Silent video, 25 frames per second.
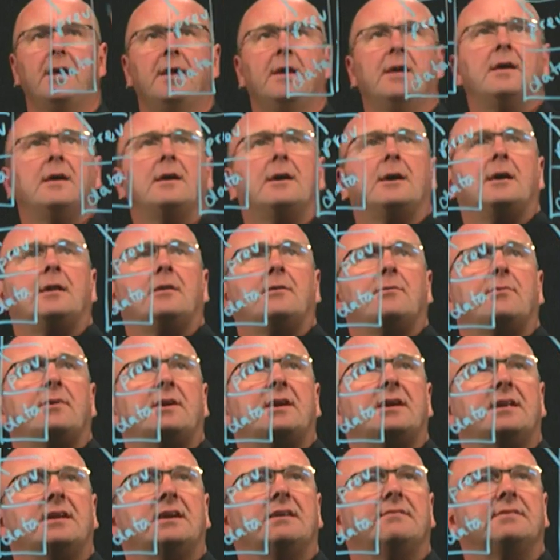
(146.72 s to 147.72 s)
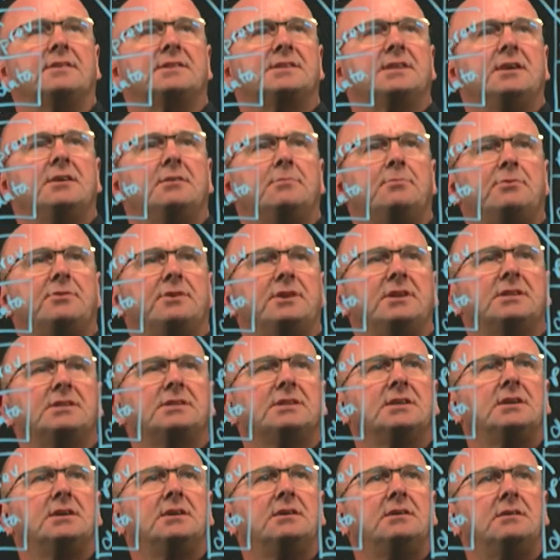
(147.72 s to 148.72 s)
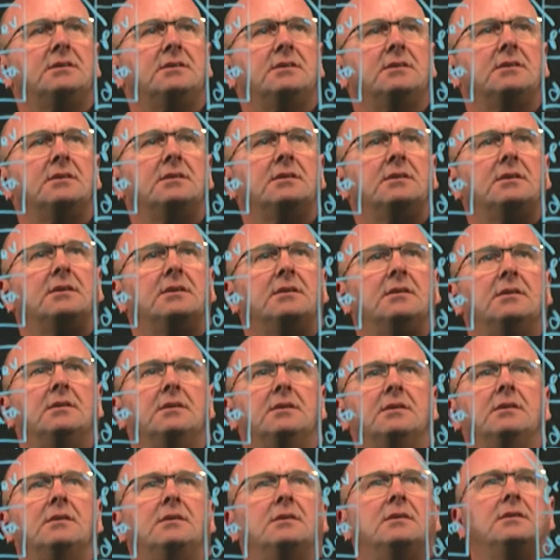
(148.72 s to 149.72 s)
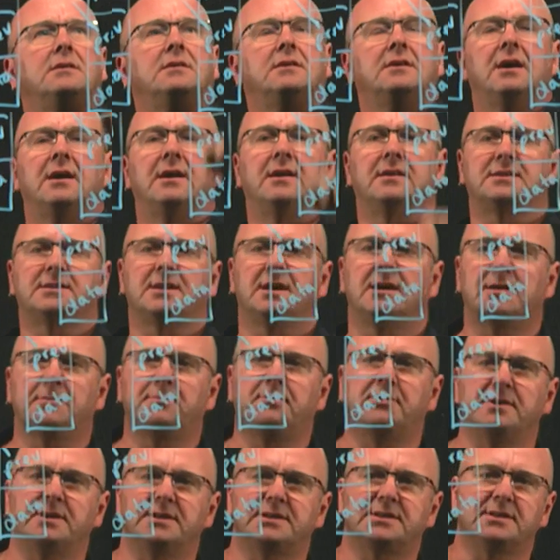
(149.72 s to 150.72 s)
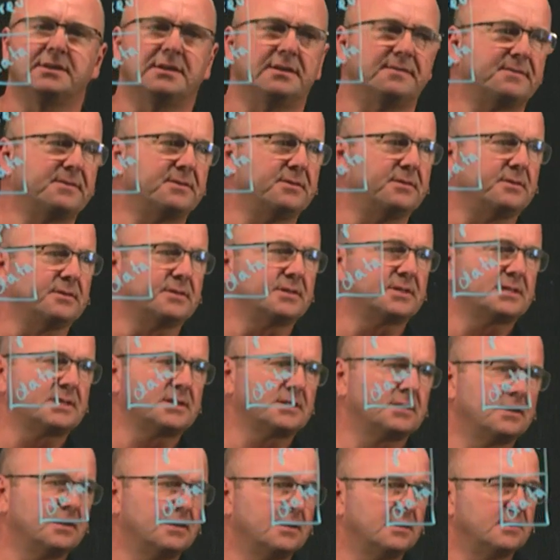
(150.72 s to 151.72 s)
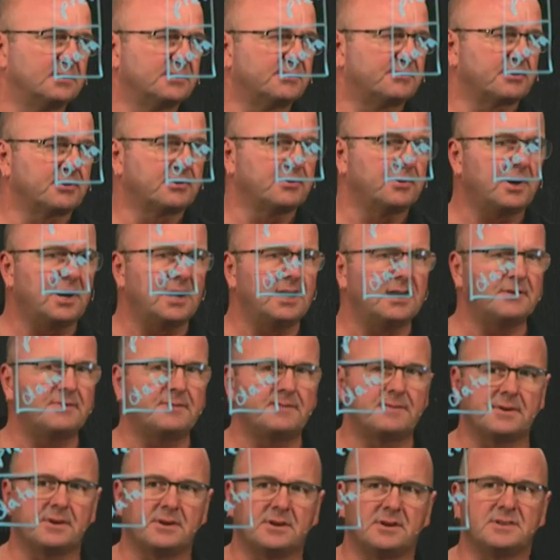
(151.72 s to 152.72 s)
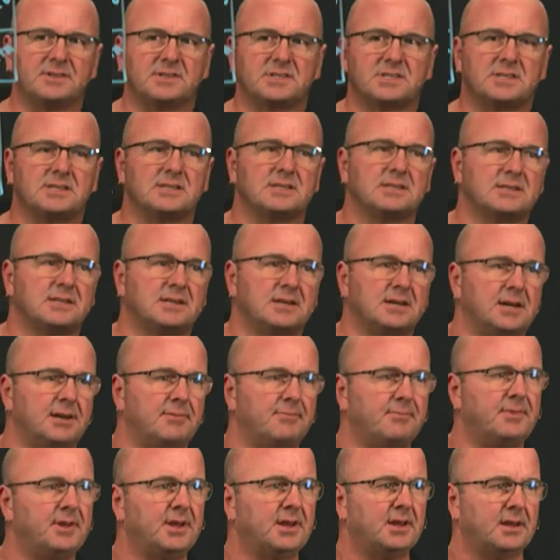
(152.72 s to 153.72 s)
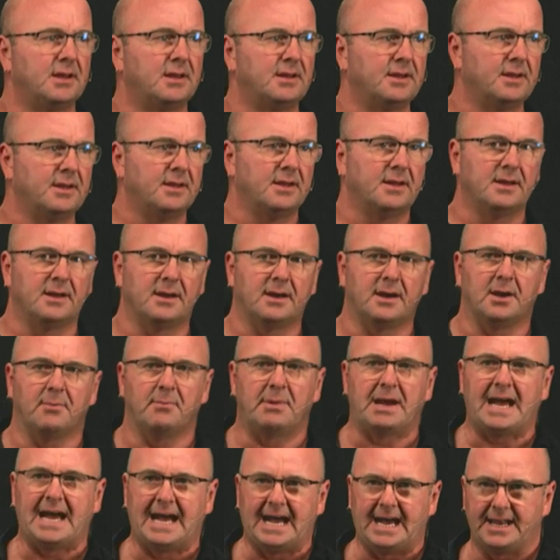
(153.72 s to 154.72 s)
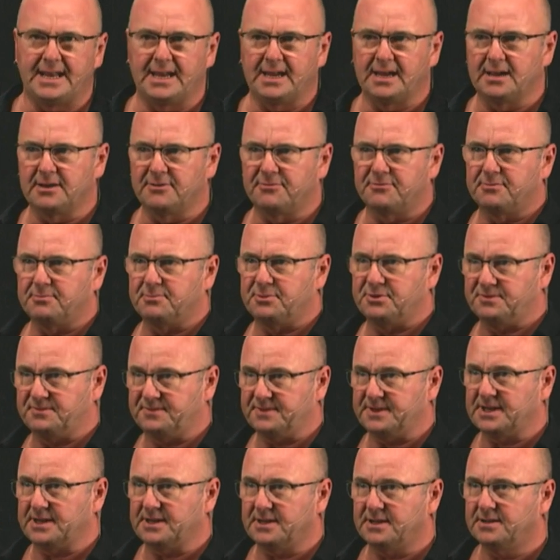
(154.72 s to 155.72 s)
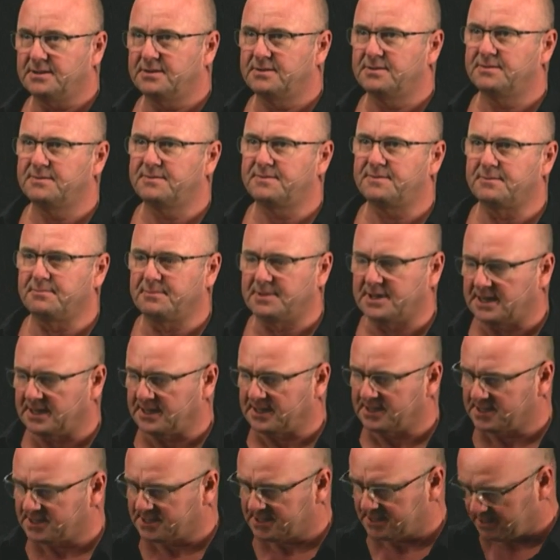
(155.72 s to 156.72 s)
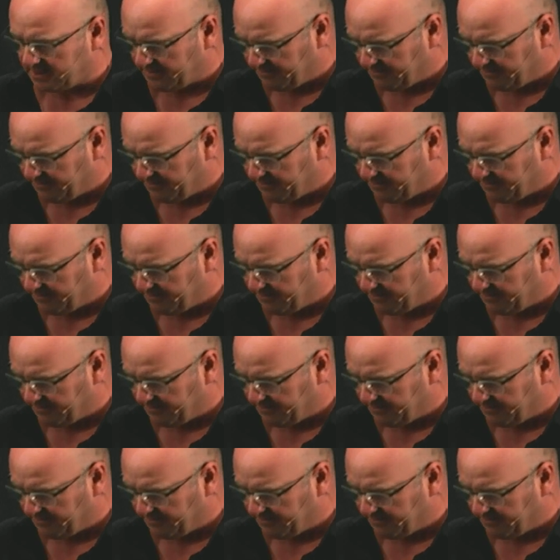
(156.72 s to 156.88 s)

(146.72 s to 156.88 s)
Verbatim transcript: and we can have a tail pointer, and a tail pointer, of course, is required for constant time um, adding and removing from the list.